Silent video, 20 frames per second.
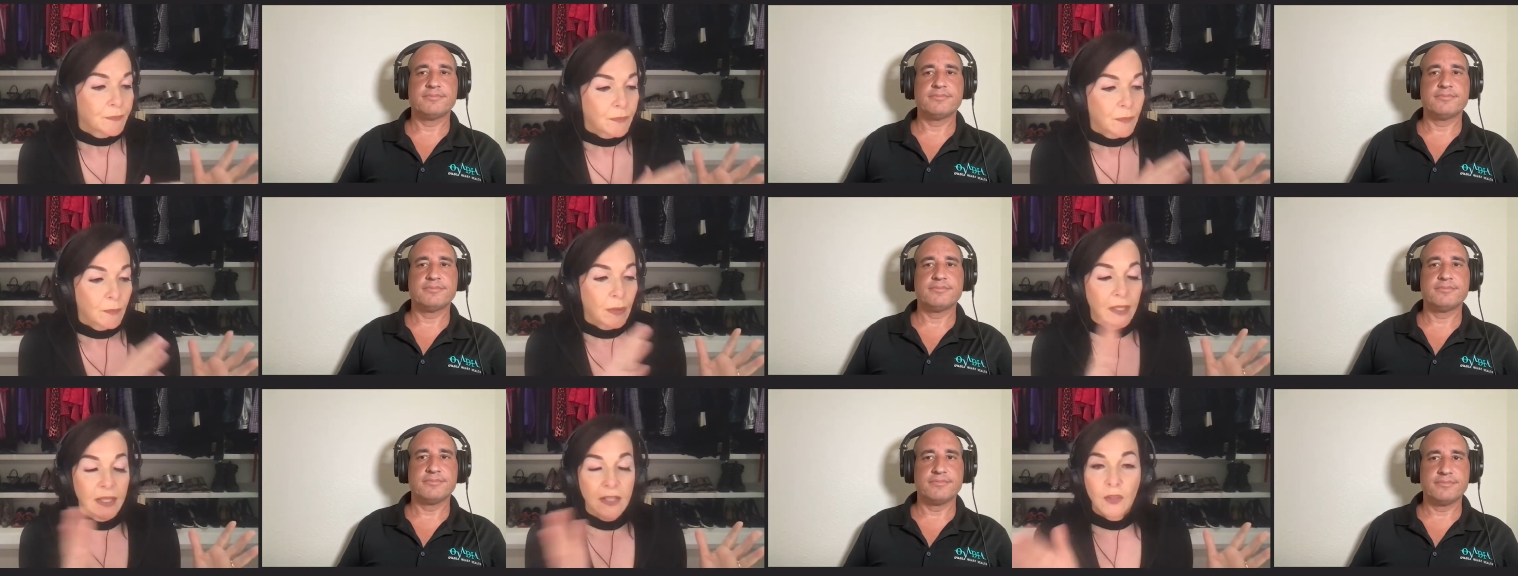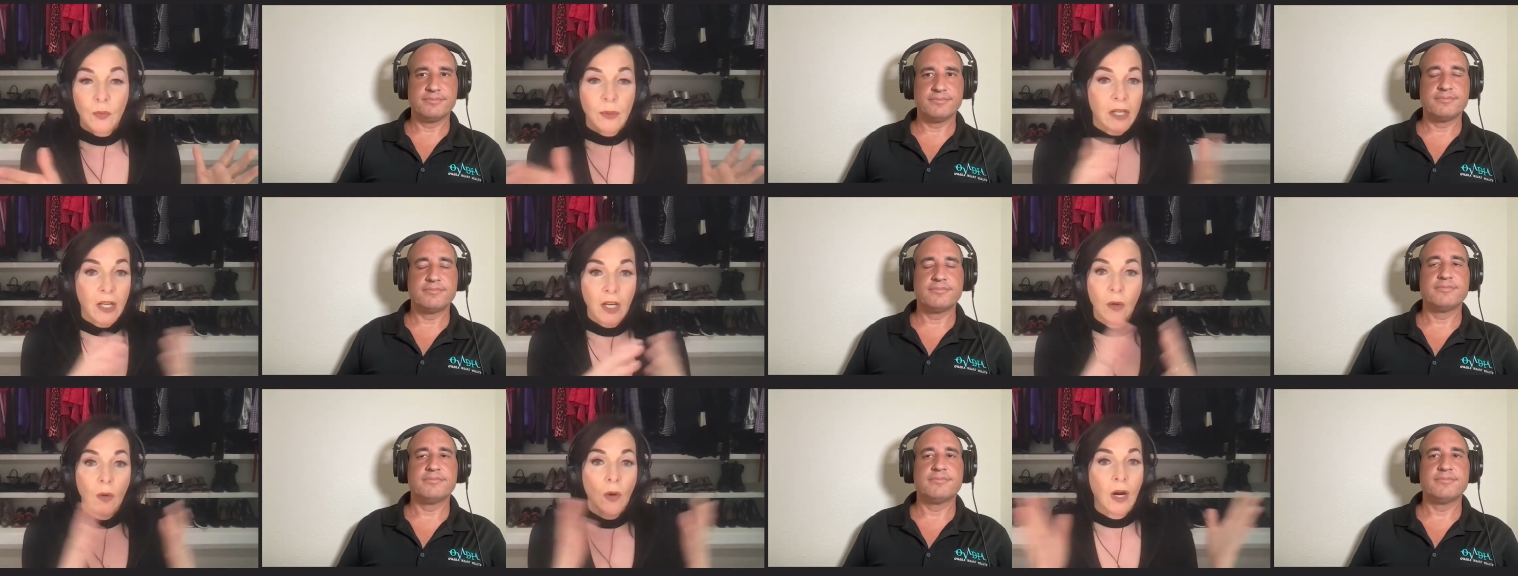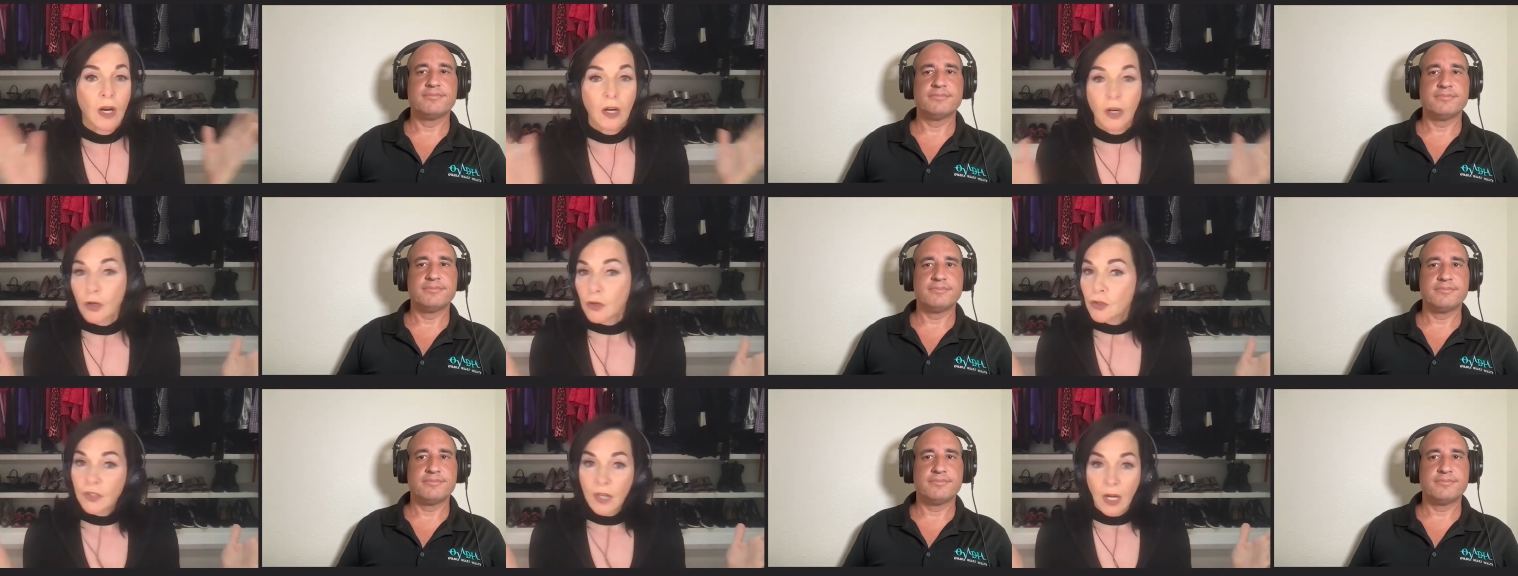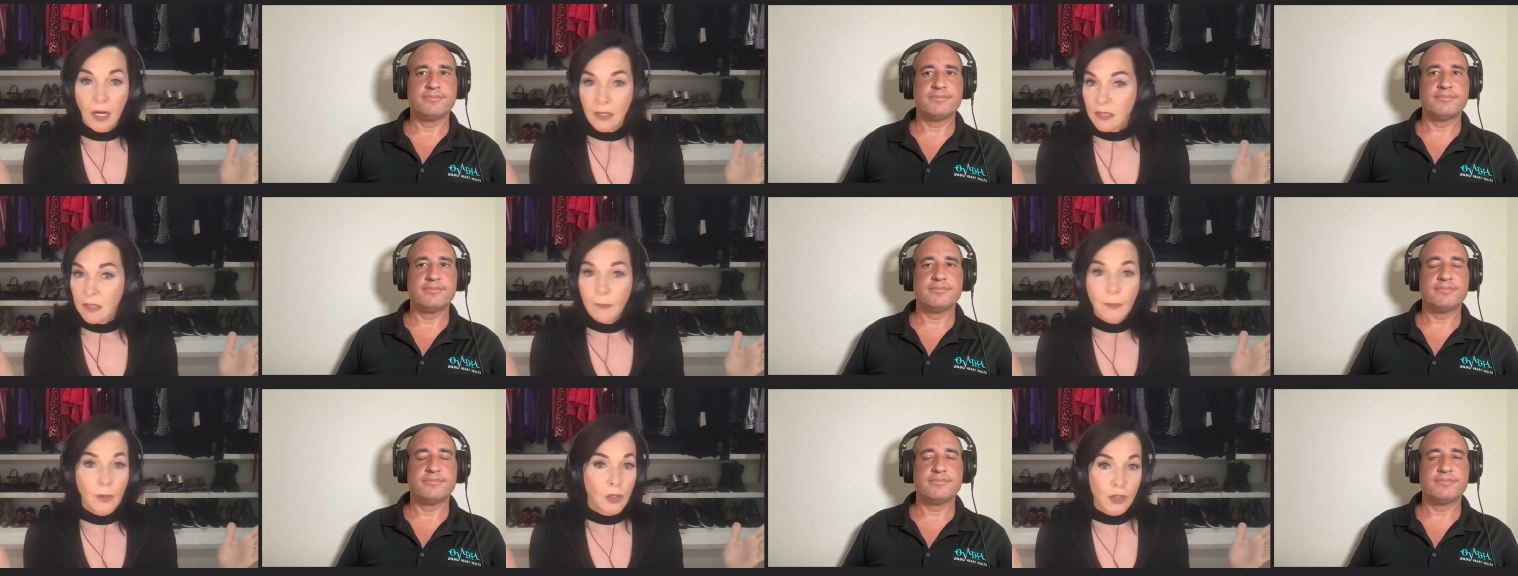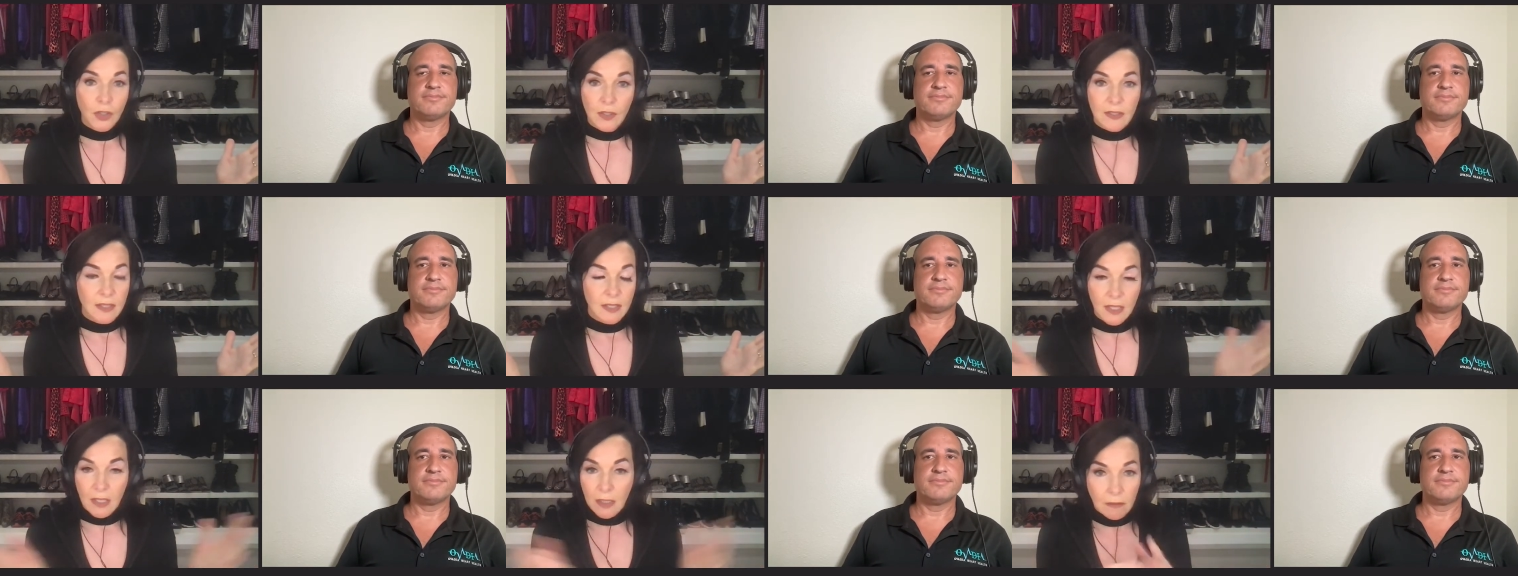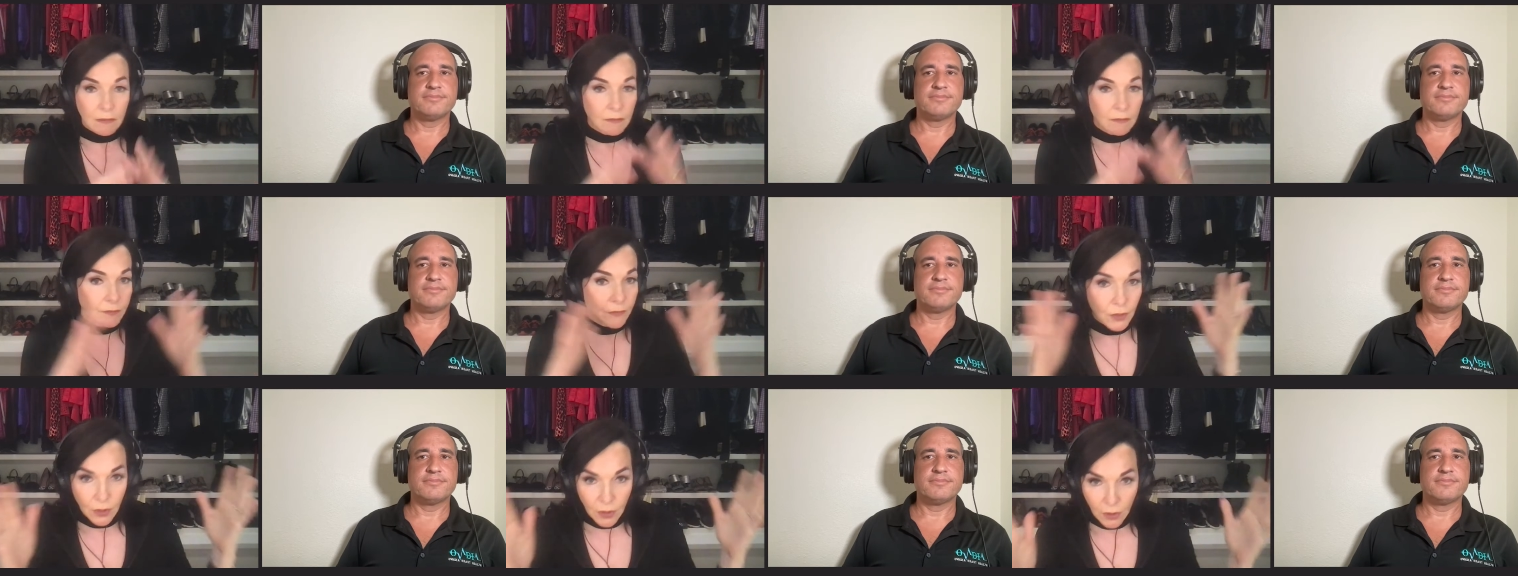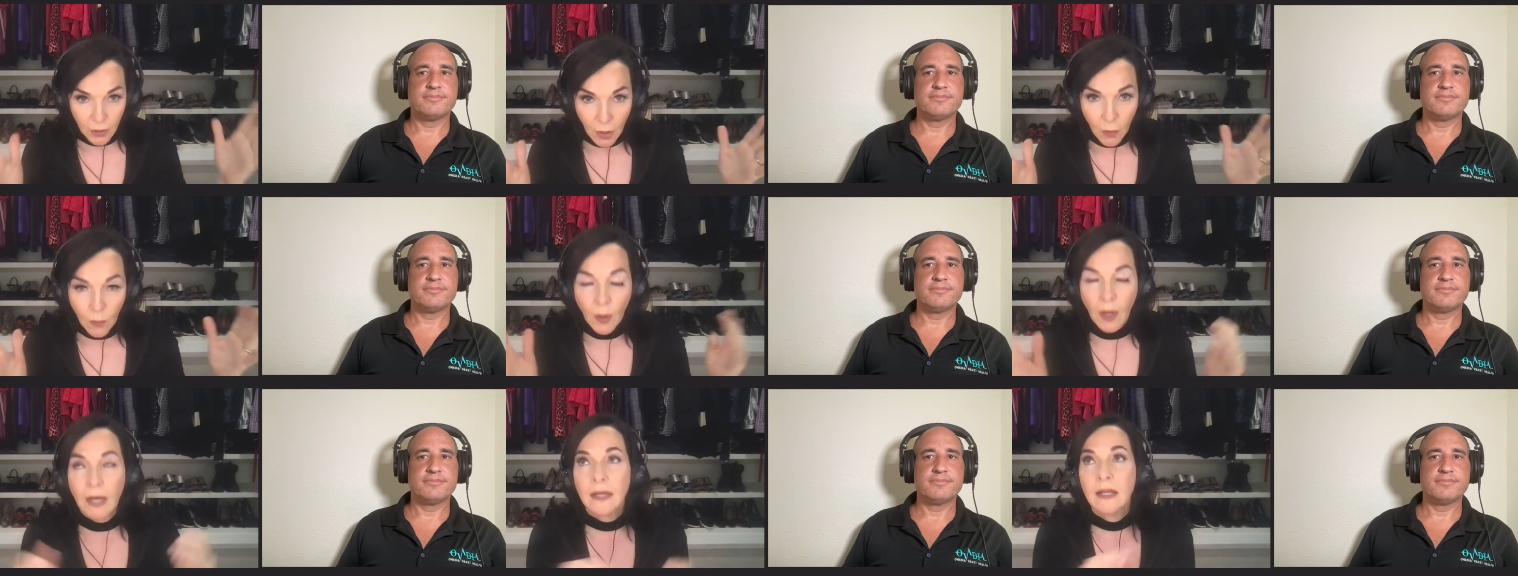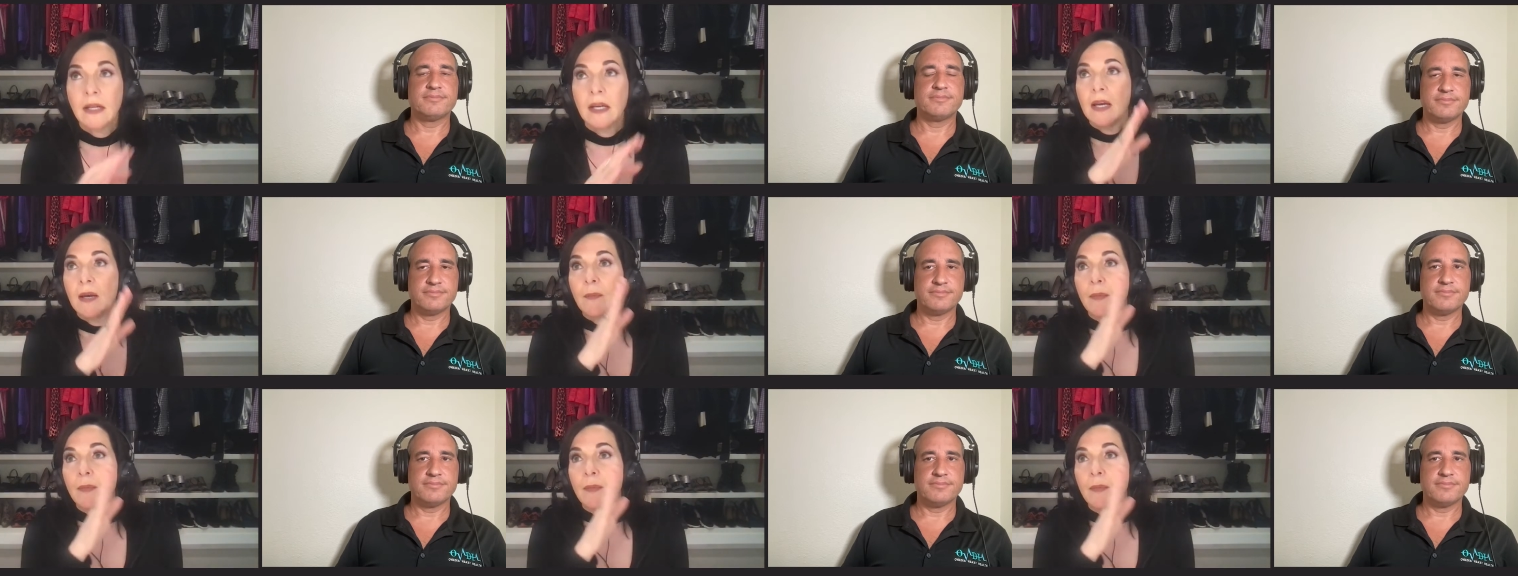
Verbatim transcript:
Speaker 1: But as we know, hunger's not an emergency. You can go on.